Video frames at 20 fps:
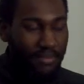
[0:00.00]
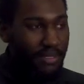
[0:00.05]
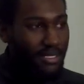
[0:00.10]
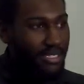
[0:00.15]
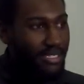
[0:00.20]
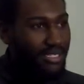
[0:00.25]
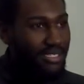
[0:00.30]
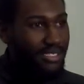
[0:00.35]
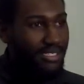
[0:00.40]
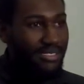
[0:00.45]

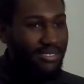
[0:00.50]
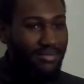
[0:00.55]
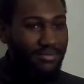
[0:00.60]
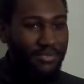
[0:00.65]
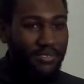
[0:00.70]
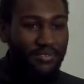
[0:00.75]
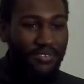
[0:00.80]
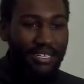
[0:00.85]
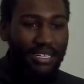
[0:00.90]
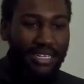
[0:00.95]
Because
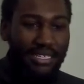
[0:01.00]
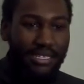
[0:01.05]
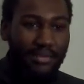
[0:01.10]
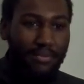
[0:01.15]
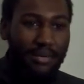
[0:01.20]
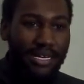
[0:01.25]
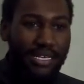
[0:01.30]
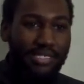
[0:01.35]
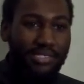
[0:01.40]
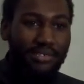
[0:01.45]
we felt like the
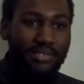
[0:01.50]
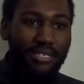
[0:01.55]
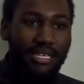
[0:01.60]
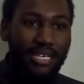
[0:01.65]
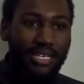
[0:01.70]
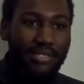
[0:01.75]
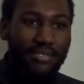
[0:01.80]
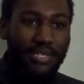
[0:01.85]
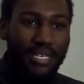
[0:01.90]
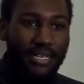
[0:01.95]
past two
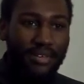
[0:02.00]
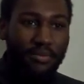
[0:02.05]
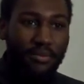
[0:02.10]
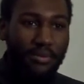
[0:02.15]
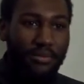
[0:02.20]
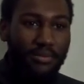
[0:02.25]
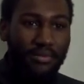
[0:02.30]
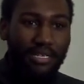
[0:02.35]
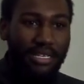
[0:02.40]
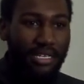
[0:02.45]
games that
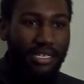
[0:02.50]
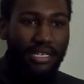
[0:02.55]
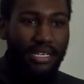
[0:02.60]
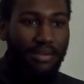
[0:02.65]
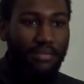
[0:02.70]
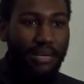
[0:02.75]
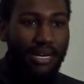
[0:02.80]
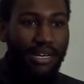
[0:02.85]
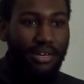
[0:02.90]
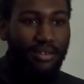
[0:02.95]
we didn't
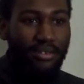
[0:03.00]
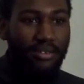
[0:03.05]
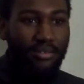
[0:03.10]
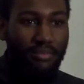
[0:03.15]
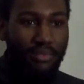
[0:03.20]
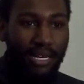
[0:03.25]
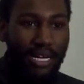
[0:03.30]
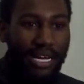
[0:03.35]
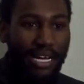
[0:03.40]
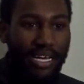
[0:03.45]
come out
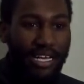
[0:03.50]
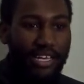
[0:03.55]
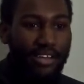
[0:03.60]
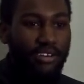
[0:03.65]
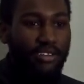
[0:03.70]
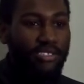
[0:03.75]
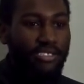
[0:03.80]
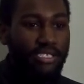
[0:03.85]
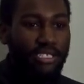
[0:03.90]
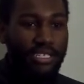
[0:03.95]
with high
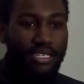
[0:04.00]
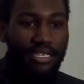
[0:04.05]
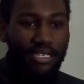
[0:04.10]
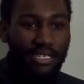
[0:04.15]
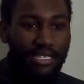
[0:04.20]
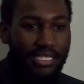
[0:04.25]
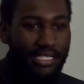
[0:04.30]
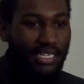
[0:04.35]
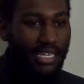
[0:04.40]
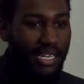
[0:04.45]
energy.
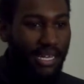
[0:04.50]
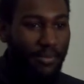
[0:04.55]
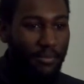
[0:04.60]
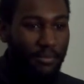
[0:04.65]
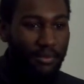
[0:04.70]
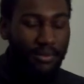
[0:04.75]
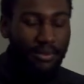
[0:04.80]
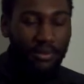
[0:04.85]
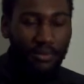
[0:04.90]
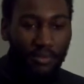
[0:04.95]
And this
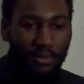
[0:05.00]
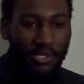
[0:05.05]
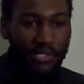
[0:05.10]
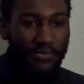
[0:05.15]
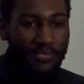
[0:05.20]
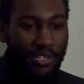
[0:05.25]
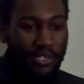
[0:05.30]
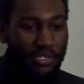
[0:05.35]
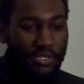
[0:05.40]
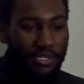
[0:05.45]
game, we was
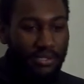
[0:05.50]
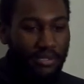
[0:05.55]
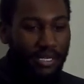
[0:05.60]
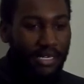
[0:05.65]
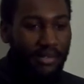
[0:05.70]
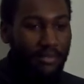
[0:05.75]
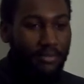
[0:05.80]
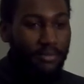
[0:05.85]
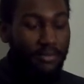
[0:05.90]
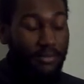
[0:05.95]
focused
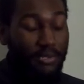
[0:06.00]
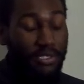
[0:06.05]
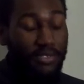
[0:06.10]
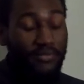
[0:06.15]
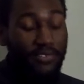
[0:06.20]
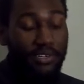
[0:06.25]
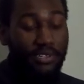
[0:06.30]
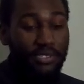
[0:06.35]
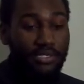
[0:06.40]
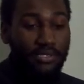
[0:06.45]

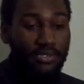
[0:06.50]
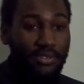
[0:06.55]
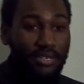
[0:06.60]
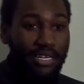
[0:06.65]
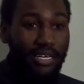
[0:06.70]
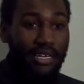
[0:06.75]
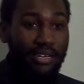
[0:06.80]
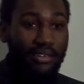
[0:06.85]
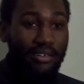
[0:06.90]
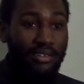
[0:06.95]

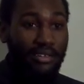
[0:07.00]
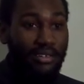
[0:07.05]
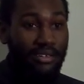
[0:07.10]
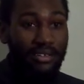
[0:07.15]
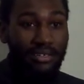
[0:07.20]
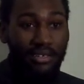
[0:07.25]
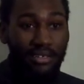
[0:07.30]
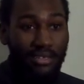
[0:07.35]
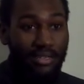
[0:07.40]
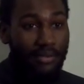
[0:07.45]
on how to
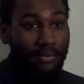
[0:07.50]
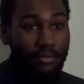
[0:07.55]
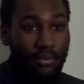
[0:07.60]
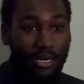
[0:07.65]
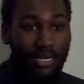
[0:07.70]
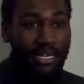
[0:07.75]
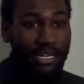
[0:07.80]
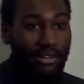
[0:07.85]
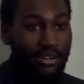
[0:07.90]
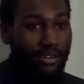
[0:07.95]

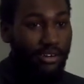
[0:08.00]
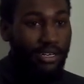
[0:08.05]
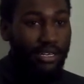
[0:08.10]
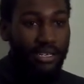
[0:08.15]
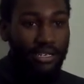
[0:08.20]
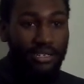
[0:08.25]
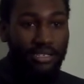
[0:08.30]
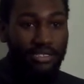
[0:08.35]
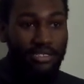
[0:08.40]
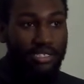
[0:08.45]
bring out
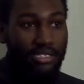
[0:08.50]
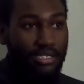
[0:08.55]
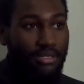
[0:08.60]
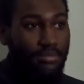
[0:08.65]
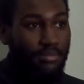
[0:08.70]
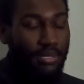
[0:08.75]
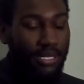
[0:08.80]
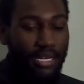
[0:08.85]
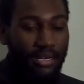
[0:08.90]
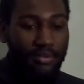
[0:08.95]
great energy,
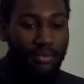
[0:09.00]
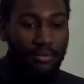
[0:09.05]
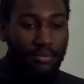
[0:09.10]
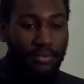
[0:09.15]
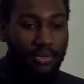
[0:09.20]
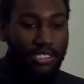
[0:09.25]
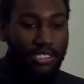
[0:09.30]
be able to